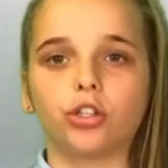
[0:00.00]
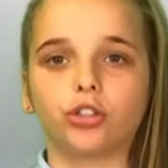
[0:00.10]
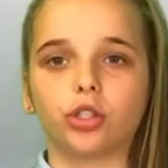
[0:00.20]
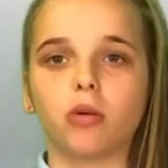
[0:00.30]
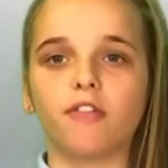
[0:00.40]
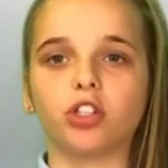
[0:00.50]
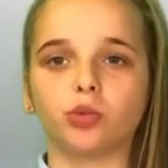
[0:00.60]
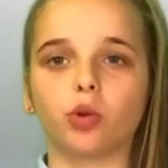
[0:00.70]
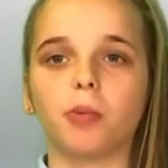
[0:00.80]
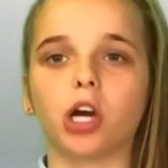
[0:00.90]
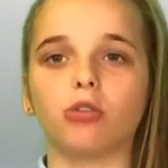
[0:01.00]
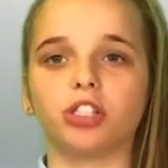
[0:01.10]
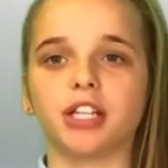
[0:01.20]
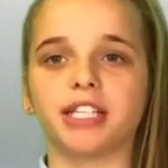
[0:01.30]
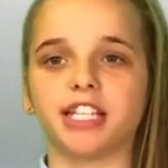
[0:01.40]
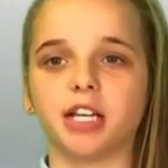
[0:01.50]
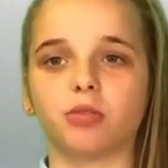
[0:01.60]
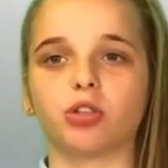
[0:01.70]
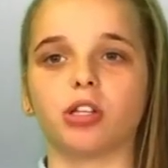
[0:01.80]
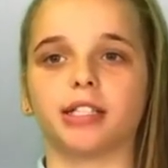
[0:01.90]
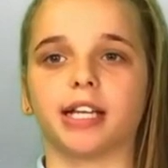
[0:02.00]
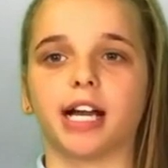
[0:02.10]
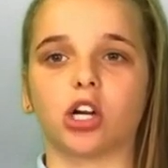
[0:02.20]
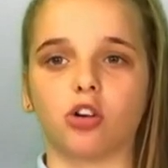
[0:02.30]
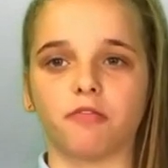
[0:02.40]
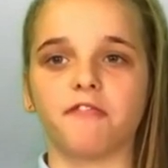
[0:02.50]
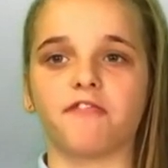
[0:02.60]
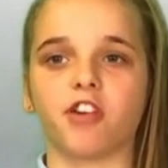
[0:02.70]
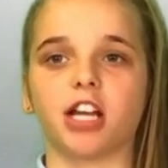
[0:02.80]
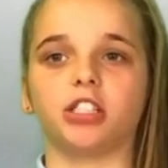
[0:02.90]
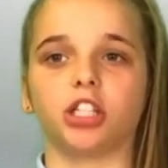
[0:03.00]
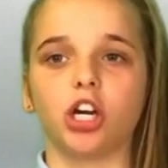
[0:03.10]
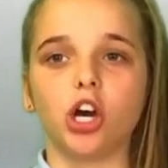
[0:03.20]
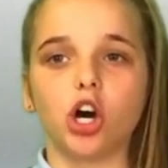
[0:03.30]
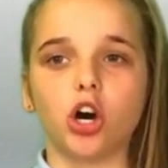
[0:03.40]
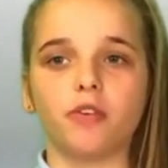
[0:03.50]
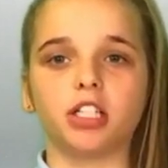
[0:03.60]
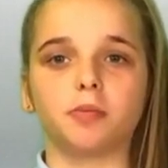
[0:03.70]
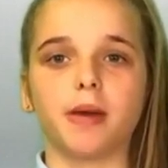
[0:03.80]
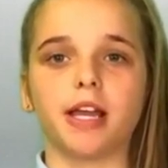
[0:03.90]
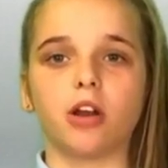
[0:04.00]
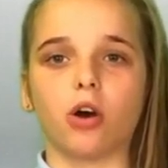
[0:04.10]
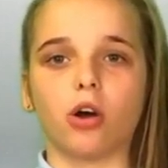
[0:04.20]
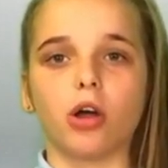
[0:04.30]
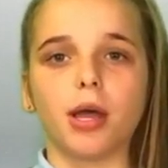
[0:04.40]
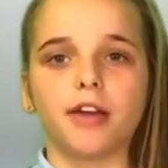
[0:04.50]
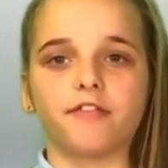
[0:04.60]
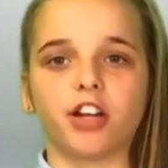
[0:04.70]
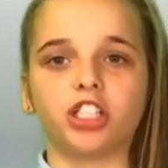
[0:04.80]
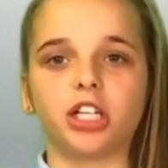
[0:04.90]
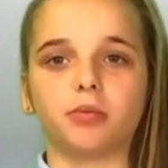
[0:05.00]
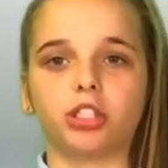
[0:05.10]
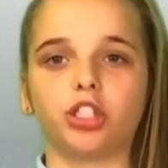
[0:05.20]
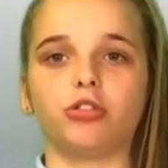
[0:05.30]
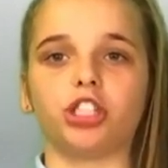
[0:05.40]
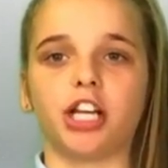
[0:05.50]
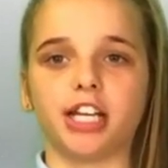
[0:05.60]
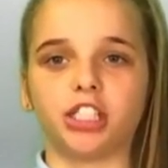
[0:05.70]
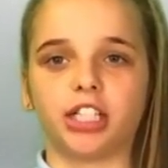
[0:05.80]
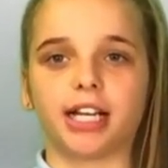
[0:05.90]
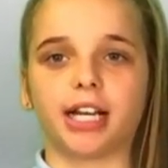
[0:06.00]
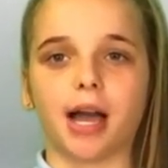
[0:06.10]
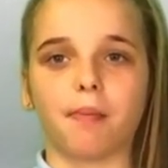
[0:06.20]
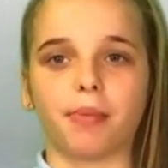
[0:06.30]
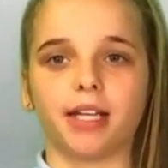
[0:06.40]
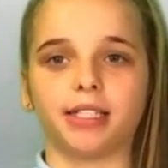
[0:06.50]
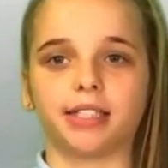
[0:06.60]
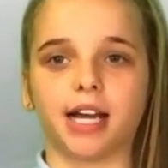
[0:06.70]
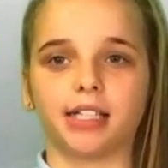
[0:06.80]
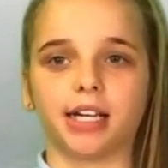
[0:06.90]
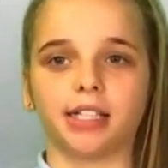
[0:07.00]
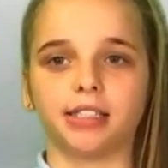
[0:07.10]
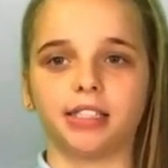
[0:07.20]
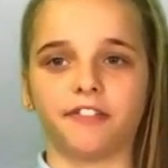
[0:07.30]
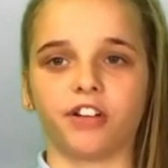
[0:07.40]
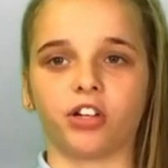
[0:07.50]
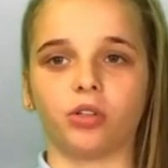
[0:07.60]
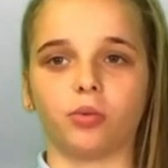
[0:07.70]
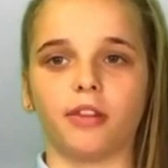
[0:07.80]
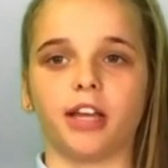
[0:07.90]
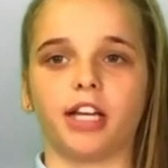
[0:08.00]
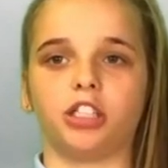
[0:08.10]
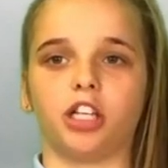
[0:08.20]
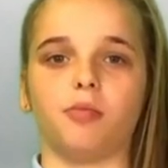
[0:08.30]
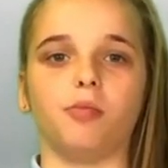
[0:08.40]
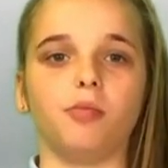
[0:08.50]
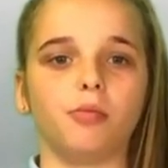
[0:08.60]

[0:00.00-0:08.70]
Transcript: Some of us will be going to the same school as our current friends, others may not. Friendships do change, it can be sad and difficult when they do.